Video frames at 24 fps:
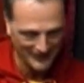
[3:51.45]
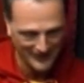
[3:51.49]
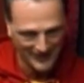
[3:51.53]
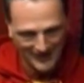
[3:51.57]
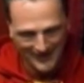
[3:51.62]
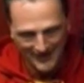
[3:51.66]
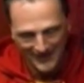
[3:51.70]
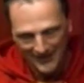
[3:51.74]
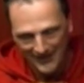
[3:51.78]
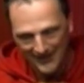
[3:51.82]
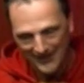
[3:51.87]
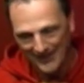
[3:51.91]

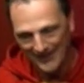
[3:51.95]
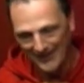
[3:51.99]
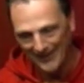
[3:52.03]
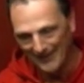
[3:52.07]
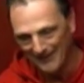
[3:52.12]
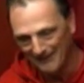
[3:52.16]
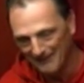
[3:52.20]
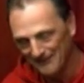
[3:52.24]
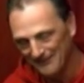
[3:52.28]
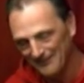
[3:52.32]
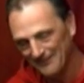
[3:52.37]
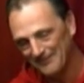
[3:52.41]

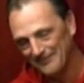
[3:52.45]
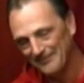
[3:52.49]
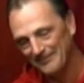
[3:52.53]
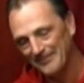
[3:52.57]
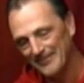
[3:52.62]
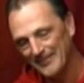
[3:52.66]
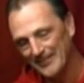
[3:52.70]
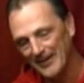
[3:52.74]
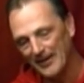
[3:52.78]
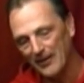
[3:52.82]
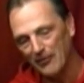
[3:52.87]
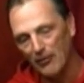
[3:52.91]
How do
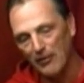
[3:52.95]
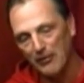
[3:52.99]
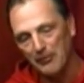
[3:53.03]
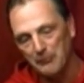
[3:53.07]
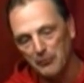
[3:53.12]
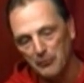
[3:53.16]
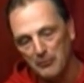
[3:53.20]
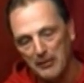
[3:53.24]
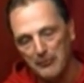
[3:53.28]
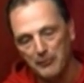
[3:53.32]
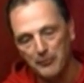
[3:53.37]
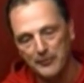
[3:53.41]
I want them
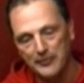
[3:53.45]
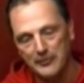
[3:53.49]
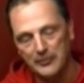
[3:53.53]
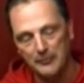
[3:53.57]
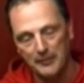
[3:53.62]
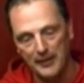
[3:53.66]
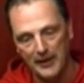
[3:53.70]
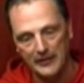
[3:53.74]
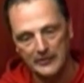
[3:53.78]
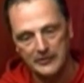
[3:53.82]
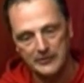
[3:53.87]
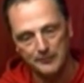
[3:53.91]
to remember me as a
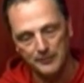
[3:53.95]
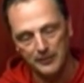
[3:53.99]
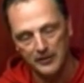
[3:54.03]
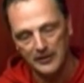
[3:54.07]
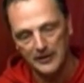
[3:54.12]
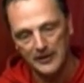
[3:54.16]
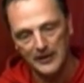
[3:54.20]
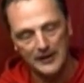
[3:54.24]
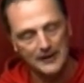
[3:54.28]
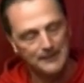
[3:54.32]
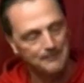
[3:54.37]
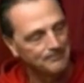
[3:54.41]
basketball
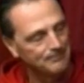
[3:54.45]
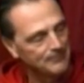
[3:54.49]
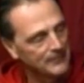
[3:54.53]
guy?